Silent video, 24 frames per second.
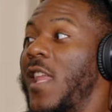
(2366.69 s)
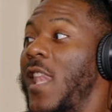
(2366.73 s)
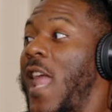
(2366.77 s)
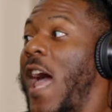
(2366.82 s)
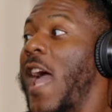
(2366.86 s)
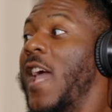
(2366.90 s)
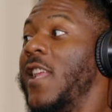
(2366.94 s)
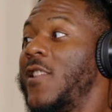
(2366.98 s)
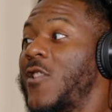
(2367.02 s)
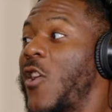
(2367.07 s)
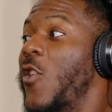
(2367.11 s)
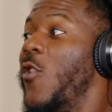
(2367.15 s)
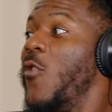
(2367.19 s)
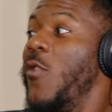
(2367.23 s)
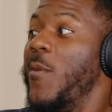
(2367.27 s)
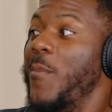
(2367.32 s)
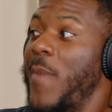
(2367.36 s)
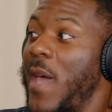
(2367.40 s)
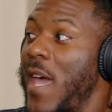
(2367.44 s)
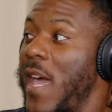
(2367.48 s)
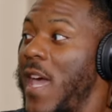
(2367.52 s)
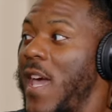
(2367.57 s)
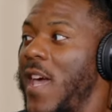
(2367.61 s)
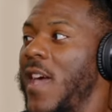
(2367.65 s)
Like Turtle
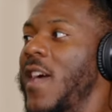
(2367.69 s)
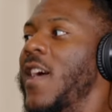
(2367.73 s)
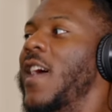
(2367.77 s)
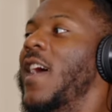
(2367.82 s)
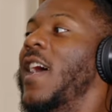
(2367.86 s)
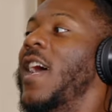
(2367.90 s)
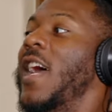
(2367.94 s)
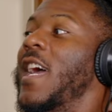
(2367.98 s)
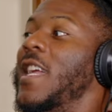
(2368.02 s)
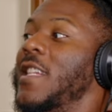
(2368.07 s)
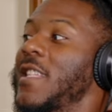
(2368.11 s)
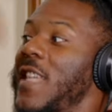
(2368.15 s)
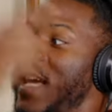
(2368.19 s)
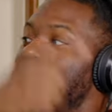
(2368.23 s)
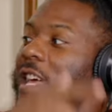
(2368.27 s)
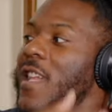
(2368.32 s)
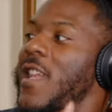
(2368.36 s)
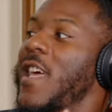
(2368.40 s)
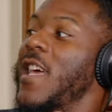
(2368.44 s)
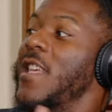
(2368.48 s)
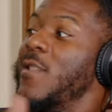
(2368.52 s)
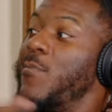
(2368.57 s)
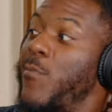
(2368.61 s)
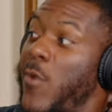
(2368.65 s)
Man, and then
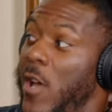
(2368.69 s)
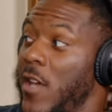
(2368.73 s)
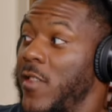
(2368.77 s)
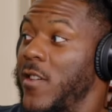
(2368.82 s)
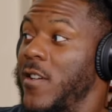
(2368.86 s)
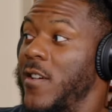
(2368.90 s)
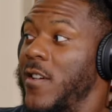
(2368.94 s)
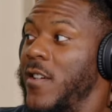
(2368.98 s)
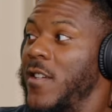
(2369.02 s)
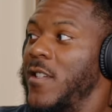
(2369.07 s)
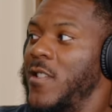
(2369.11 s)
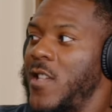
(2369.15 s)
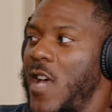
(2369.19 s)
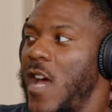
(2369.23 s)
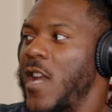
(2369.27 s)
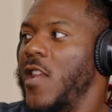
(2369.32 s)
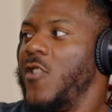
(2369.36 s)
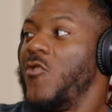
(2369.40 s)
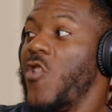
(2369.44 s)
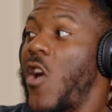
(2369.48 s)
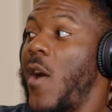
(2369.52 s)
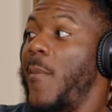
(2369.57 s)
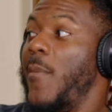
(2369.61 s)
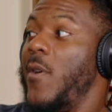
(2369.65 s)
his brother Johnny
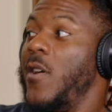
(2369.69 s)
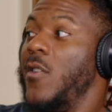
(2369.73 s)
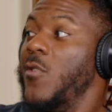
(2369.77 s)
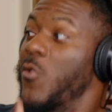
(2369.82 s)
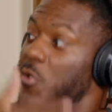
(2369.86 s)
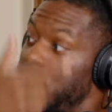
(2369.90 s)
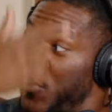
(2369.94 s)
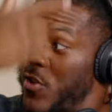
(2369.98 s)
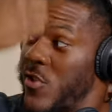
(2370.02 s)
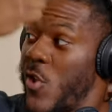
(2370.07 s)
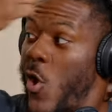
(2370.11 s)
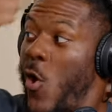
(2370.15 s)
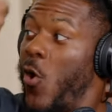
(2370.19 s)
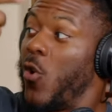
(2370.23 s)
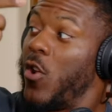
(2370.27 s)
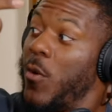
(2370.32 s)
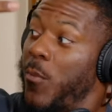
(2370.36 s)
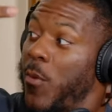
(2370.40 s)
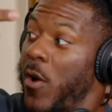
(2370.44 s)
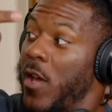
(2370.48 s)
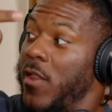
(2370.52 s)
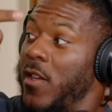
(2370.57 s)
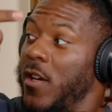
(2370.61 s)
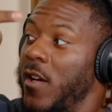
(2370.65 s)
Drama, who's his older
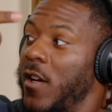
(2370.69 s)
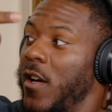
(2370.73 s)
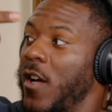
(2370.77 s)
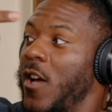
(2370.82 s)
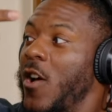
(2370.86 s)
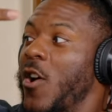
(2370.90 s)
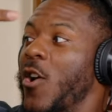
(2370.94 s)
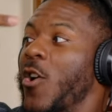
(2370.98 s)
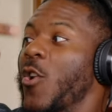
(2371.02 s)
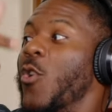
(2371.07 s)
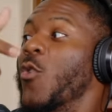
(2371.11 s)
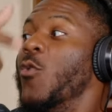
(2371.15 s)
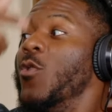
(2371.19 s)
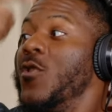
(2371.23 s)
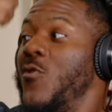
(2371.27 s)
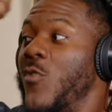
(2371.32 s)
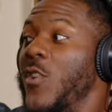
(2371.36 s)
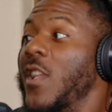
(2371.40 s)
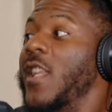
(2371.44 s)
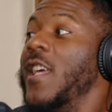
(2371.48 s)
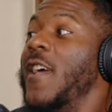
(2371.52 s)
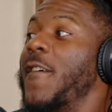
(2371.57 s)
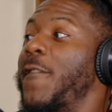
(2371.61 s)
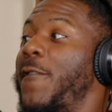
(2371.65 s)
brother, who was
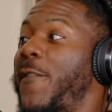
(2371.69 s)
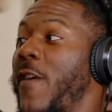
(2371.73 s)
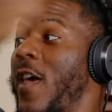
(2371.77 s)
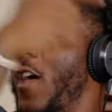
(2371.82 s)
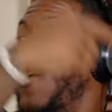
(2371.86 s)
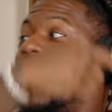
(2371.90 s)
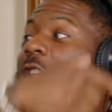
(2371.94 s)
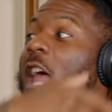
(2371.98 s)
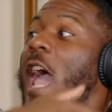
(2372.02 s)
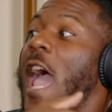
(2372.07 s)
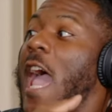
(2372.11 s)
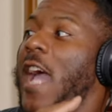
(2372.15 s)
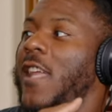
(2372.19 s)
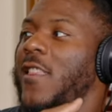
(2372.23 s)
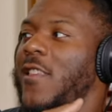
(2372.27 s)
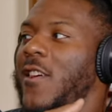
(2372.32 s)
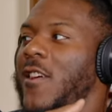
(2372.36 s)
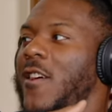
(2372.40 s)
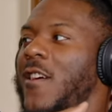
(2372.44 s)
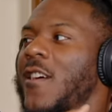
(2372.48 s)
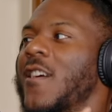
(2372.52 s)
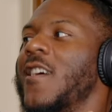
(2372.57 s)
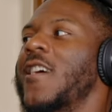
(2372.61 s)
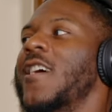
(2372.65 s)
really a failed
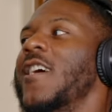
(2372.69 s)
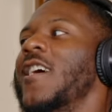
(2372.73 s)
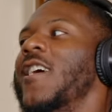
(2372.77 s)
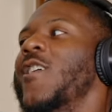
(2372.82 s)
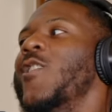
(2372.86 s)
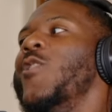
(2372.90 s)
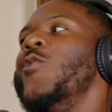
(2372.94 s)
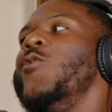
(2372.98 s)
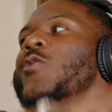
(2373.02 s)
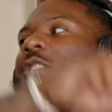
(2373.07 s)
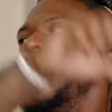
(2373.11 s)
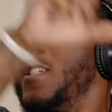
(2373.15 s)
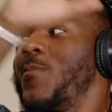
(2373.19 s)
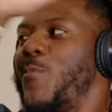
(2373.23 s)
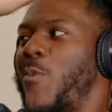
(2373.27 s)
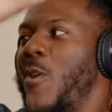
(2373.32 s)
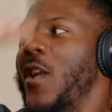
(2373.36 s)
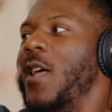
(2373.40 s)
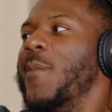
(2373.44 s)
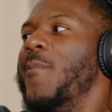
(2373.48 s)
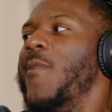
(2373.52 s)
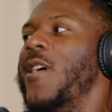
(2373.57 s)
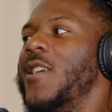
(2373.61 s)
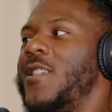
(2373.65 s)
actor, who just
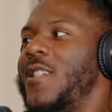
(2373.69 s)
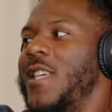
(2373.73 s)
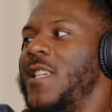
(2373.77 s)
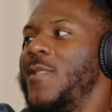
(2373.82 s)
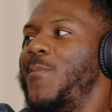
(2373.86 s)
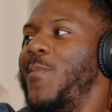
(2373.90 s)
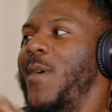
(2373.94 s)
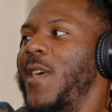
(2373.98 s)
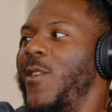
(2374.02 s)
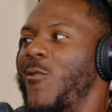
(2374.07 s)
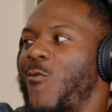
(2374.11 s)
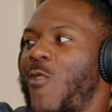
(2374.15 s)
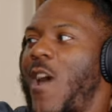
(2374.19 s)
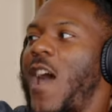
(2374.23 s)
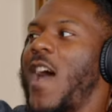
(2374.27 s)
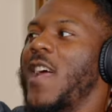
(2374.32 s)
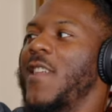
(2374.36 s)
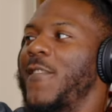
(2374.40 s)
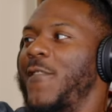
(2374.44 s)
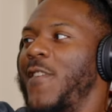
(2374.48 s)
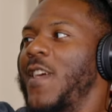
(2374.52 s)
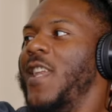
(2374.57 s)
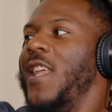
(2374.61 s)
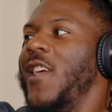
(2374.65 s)
pretty much just be
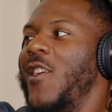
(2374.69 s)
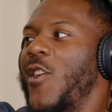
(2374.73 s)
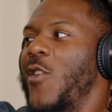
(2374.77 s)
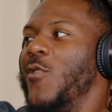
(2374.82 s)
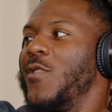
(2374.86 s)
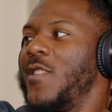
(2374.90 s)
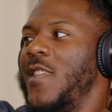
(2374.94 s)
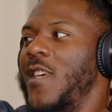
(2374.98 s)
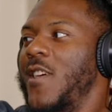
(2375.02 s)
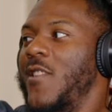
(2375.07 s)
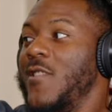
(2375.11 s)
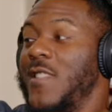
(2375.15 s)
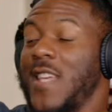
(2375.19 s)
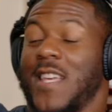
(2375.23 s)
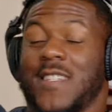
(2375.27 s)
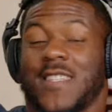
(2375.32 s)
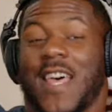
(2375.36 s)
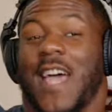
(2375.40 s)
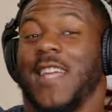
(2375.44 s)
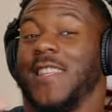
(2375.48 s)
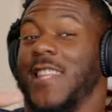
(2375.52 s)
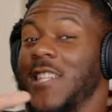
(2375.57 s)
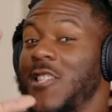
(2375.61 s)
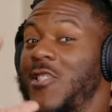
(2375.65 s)
riding Vinny coattails. That's
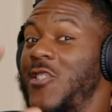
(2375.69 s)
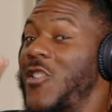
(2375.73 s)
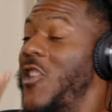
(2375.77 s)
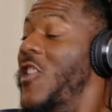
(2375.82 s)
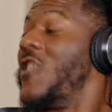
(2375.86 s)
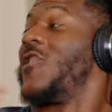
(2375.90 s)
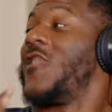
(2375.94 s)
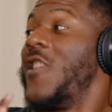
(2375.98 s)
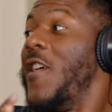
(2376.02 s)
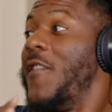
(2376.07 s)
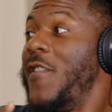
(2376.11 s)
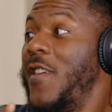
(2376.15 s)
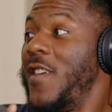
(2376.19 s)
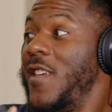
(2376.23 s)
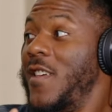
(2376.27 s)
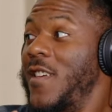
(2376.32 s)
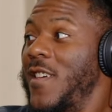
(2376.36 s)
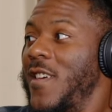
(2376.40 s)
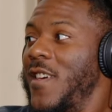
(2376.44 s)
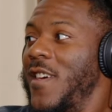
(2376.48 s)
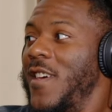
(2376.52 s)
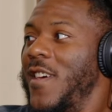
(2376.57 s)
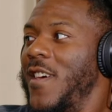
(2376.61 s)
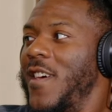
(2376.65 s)
like the gist of it.
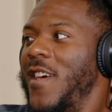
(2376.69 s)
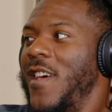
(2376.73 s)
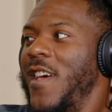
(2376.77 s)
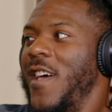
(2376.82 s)
Yeah.